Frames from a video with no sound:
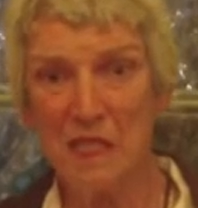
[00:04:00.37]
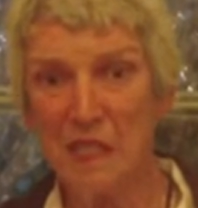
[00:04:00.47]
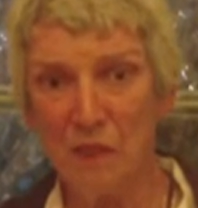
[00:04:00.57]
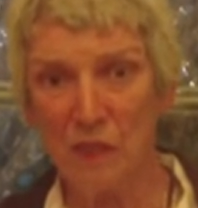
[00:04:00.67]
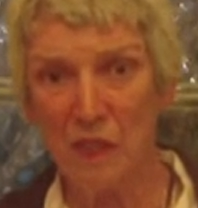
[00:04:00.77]

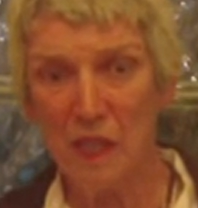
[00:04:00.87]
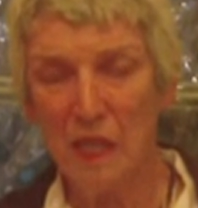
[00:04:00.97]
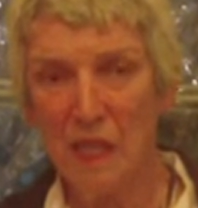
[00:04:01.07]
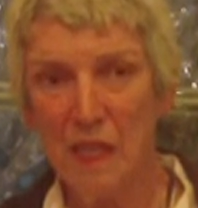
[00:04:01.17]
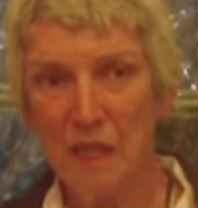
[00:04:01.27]
sinker.
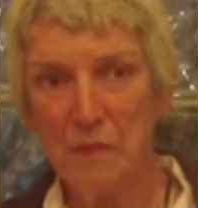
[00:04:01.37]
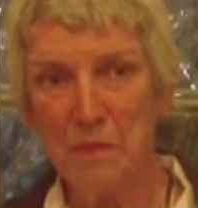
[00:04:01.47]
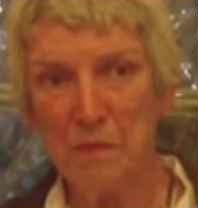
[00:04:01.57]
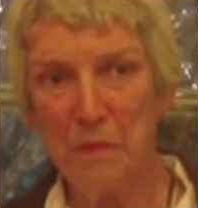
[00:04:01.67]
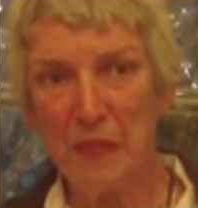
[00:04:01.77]

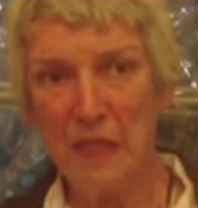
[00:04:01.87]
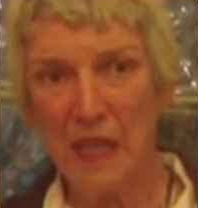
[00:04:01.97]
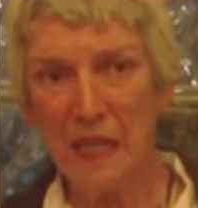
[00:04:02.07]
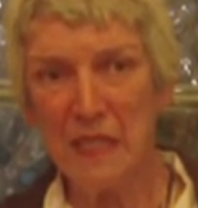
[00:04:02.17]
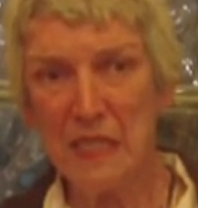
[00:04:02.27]
But
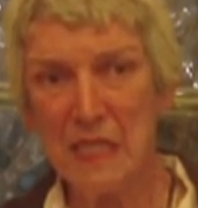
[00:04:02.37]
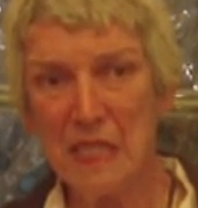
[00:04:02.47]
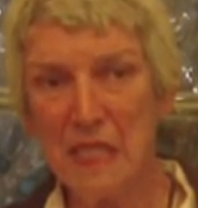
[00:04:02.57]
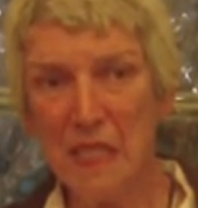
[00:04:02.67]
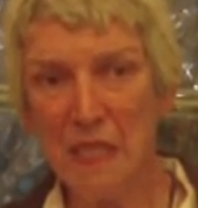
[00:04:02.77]
I can
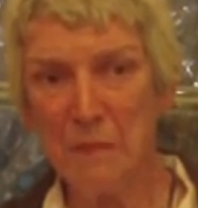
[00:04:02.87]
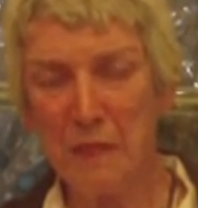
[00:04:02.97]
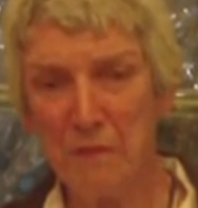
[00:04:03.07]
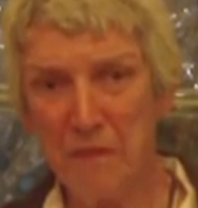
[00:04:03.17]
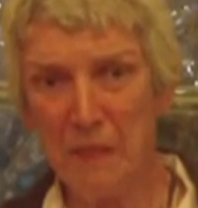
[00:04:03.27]
see how
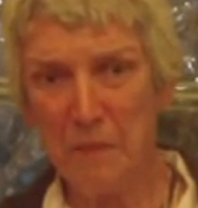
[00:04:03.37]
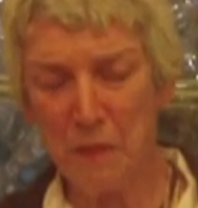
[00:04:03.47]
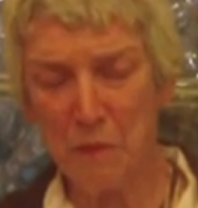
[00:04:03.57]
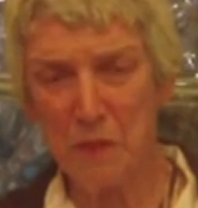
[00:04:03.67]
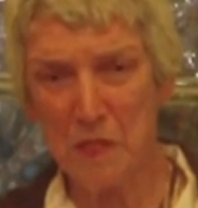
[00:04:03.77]
my
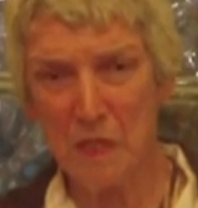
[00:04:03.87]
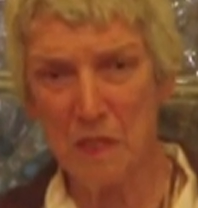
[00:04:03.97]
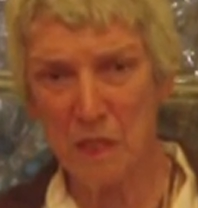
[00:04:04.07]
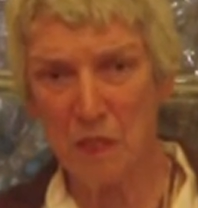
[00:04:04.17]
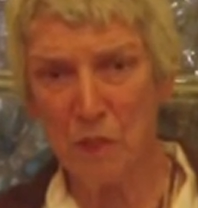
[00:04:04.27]
family was
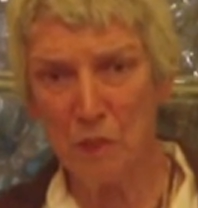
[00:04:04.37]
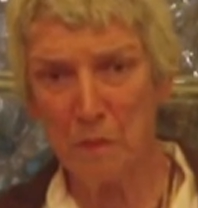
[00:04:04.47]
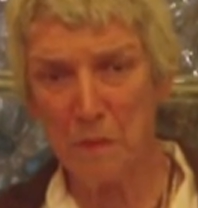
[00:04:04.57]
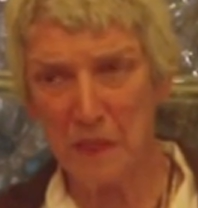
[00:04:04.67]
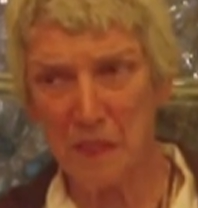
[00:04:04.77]

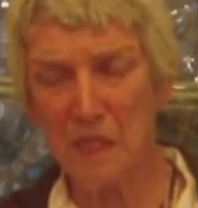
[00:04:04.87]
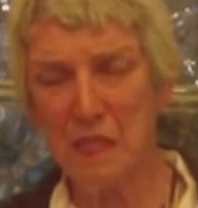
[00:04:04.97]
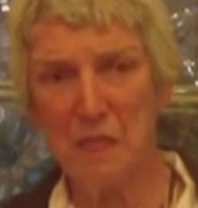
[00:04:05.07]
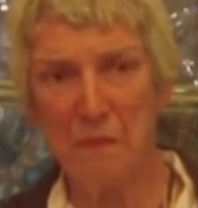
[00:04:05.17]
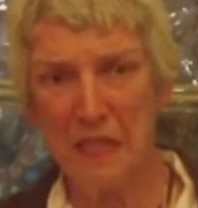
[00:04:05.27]
disturbed because
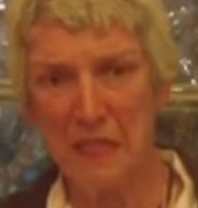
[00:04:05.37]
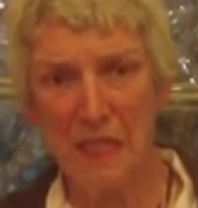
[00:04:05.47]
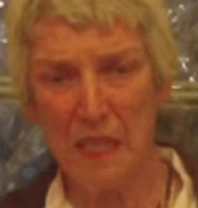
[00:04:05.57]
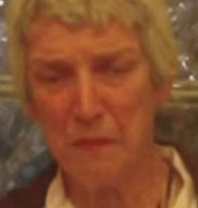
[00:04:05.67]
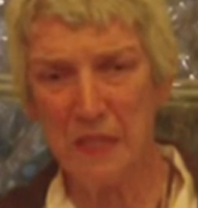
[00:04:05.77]
this man
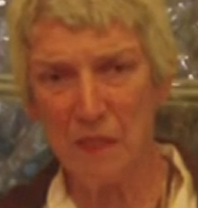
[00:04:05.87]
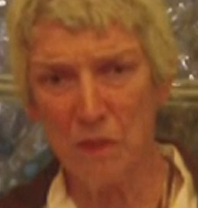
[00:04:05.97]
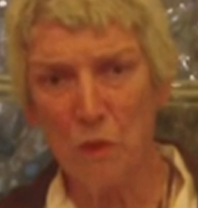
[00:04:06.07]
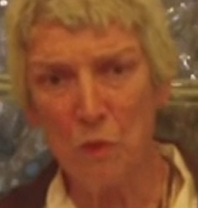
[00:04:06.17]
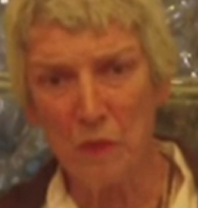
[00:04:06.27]
came out of
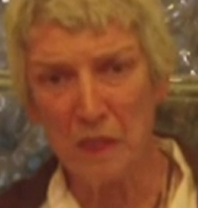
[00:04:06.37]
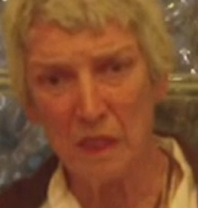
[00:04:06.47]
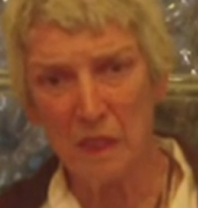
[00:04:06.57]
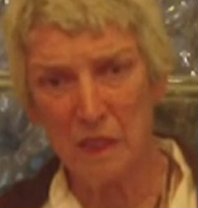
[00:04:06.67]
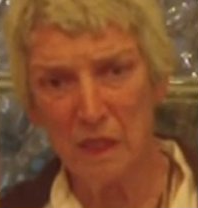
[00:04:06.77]

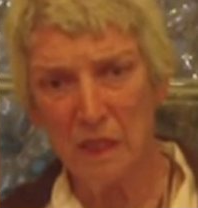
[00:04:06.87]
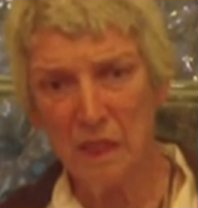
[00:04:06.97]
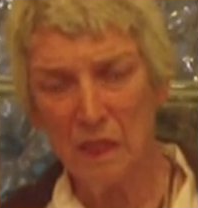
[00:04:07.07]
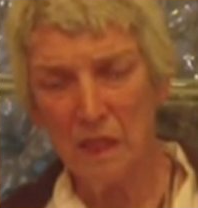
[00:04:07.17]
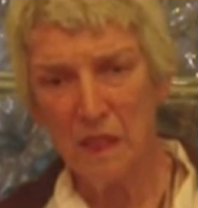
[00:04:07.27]
nowhere
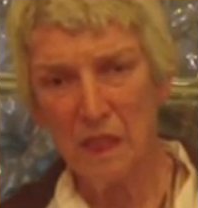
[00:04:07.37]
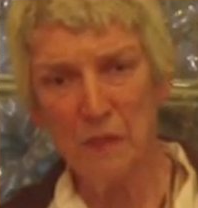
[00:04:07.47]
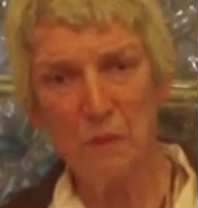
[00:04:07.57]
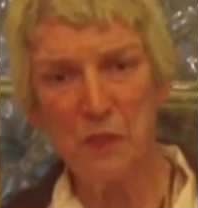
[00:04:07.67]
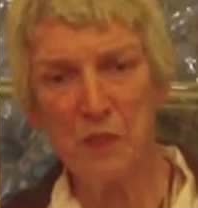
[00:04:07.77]

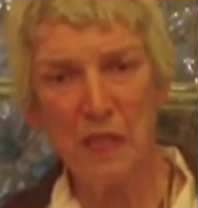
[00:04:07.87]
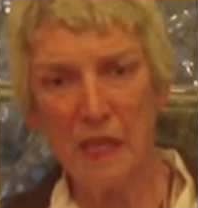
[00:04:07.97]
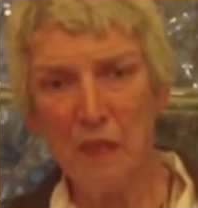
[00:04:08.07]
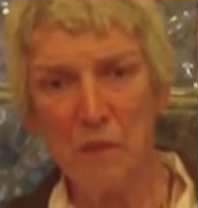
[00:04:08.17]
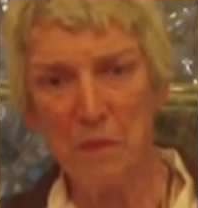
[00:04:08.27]
and was going to
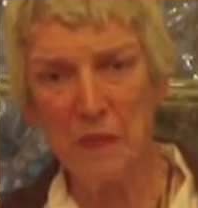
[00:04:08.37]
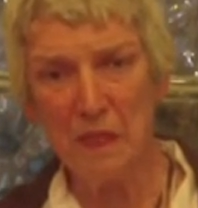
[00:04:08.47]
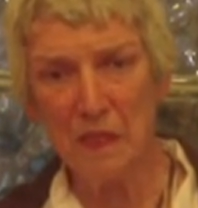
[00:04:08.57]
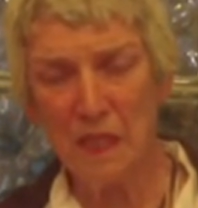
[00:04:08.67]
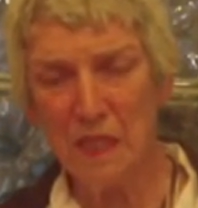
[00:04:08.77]
help
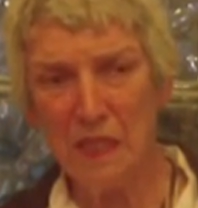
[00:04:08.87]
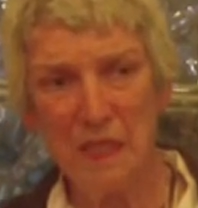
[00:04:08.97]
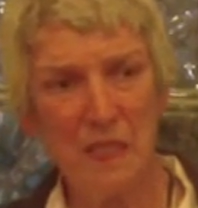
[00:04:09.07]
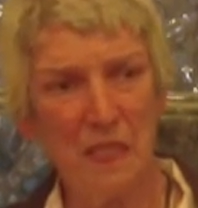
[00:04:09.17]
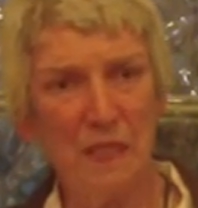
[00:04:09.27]
me. And
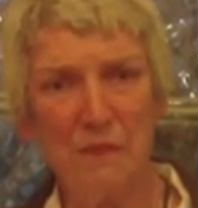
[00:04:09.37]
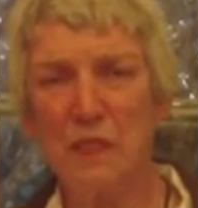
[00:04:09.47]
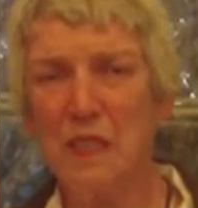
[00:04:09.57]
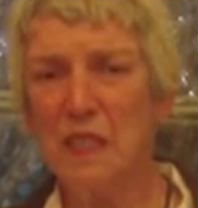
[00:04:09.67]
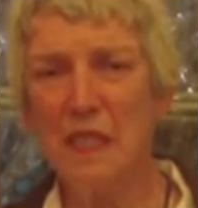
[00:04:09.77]
he's never
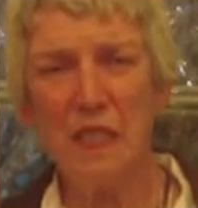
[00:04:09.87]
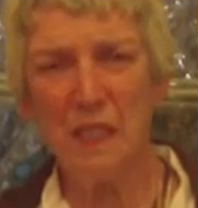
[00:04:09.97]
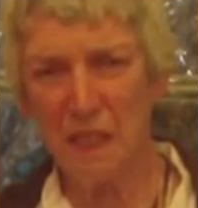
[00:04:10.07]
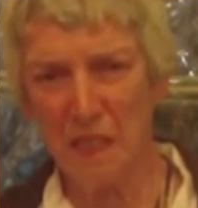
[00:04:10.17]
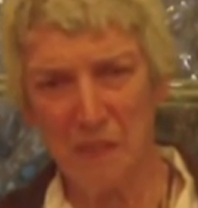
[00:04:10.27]
done
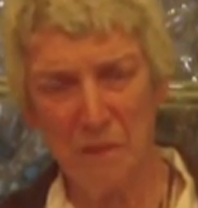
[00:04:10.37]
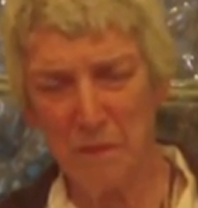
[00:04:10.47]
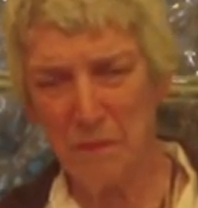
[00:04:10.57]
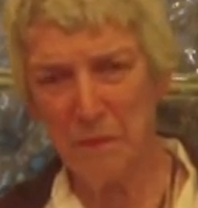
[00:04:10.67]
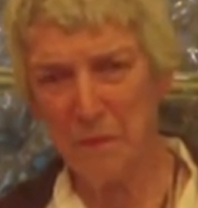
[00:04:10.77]
anything
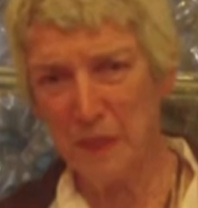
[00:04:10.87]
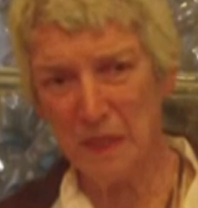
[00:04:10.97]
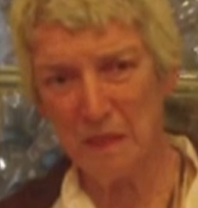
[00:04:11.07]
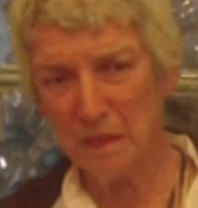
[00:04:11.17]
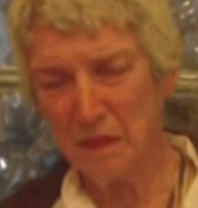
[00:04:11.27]
but
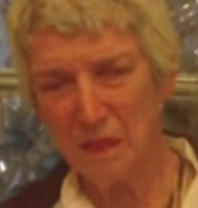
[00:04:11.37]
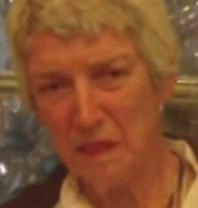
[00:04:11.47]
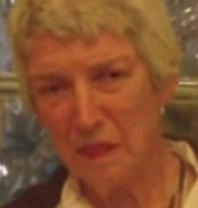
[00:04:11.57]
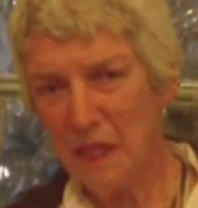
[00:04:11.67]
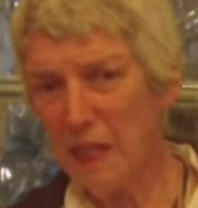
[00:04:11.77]

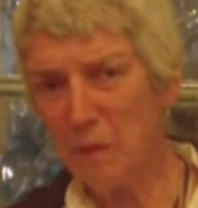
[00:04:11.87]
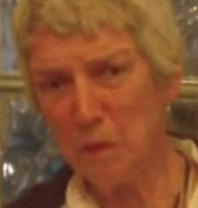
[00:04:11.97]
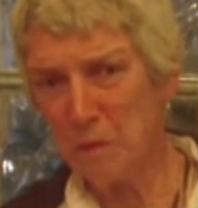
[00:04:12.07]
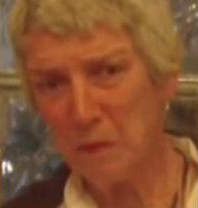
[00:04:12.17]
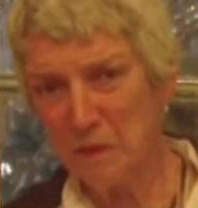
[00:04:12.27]

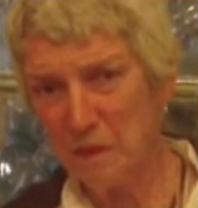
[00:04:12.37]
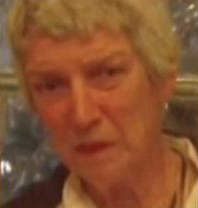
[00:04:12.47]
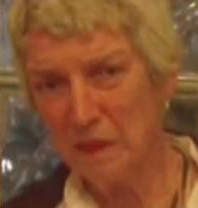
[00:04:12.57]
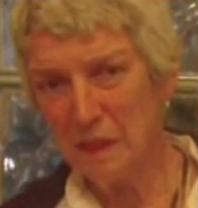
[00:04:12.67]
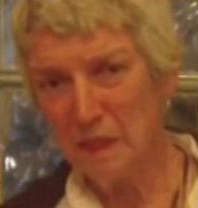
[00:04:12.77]
help.
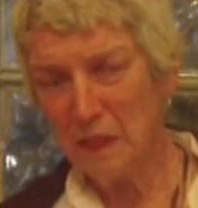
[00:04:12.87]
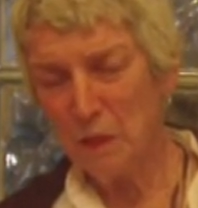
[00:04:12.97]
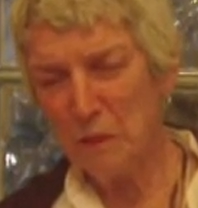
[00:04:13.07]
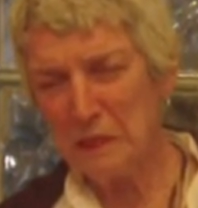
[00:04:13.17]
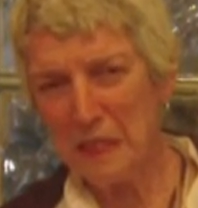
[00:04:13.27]

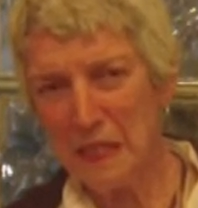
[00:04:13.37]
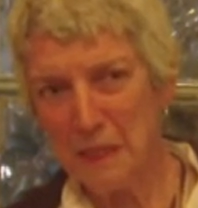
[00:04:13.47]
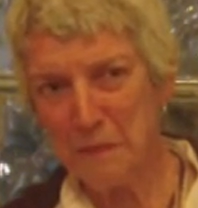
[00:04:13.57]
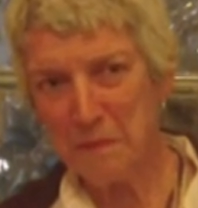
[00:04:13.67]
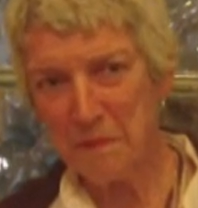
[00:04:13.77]
One
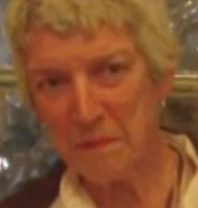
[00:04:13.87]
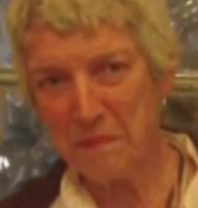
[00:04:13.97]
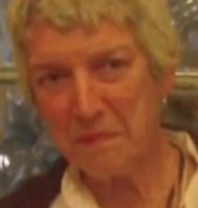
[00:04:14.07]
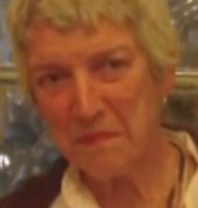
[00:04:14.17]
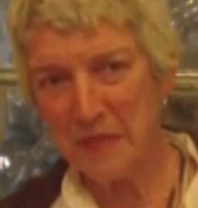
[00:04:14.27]
time
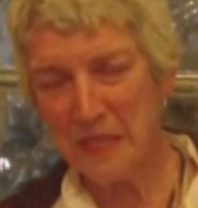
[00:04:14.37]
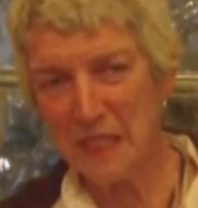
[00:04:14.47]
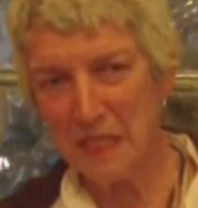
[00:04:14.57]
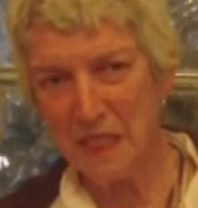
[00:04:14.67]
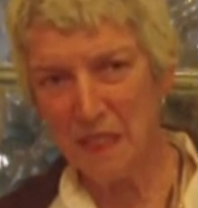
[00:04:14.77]
in
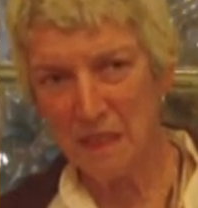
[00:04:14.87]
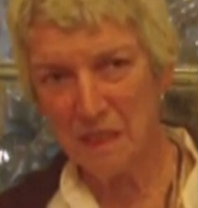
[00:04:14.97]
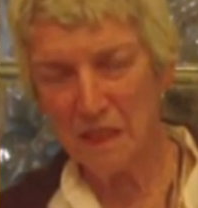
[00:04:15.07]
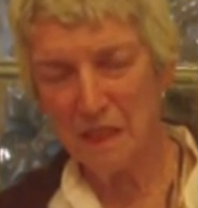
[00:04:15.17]
India,